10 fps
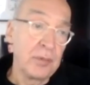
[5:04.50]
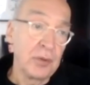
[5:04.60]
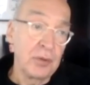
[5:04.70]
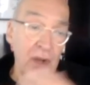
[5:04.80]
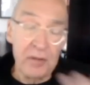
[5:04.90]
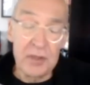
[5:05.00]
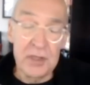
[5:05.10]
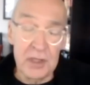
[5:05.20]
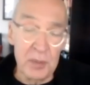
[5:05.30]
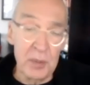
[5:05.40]

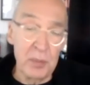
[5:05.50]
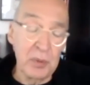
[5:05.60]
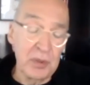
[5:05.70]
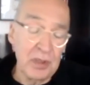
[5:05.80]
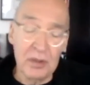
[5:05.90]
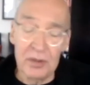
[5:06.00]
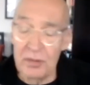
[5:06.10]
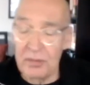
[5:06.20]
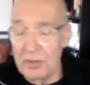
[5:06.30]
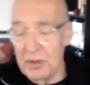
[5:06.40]
deucravacitinib in particular
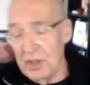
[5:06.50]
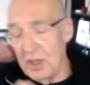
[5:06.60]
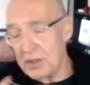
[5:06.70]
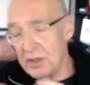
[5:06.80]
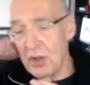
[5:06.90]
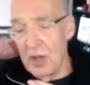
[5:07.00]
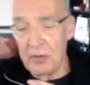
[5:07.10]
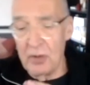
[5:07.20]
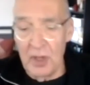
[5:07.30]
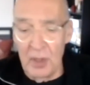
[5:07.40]
really has a
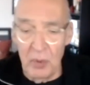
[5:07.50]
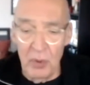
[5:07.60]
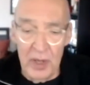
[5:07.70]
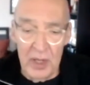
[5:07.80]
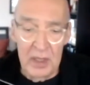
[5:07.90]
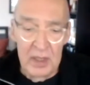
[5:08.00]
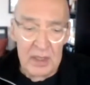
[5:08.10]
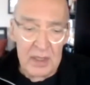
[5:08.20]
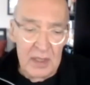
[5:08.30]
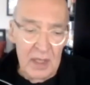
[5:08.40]
novel MOA.
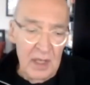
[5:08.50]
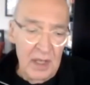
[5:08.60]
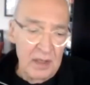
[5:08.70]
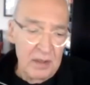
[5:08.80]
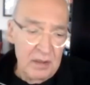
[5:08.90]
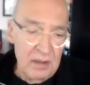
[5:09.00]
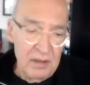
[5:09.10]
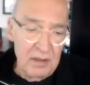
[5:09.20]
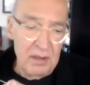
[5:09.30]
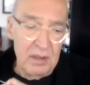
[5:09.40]
And
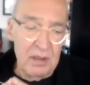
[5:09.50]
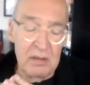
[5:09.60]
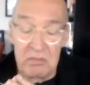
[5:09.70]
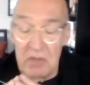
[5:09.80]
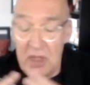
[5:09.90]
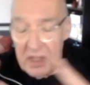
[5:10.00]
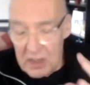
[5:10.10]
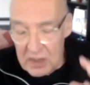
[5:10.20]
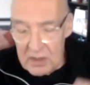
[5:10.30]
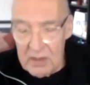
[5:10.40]
uh,
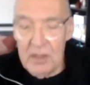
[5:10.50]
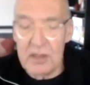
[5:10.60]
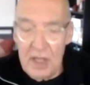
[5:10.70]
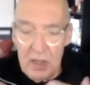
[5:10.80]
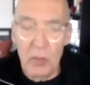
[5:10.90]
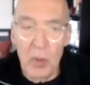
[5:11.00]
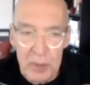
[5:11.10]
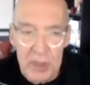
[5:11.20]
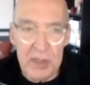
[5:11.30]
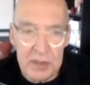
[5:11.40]
the data will
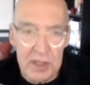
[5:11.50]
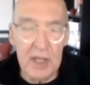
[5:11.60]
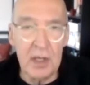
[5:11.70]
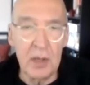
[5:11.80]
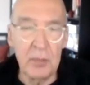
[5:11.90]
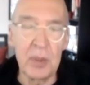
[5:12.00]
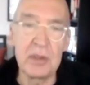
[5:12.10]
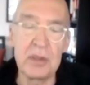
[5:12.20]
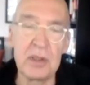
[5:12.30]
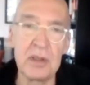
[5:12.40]
be the data,
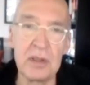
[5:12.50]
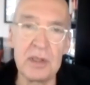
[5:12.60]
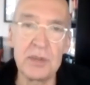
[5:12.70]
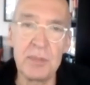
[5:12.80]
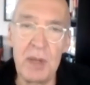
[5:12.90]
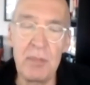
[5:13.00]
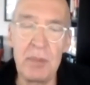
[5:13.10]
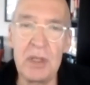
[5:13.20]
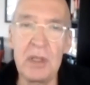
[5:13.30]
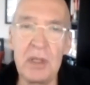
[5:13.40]
but uh, this may
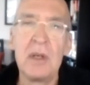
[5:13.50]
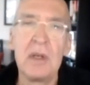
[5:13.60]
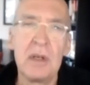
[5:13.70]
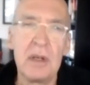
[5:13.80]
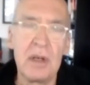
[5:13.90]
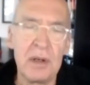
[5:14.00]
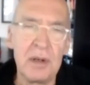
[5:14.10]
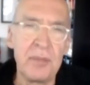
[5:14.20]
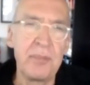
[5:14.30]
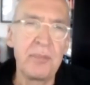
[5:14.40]
be
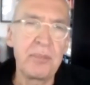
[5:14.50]
um,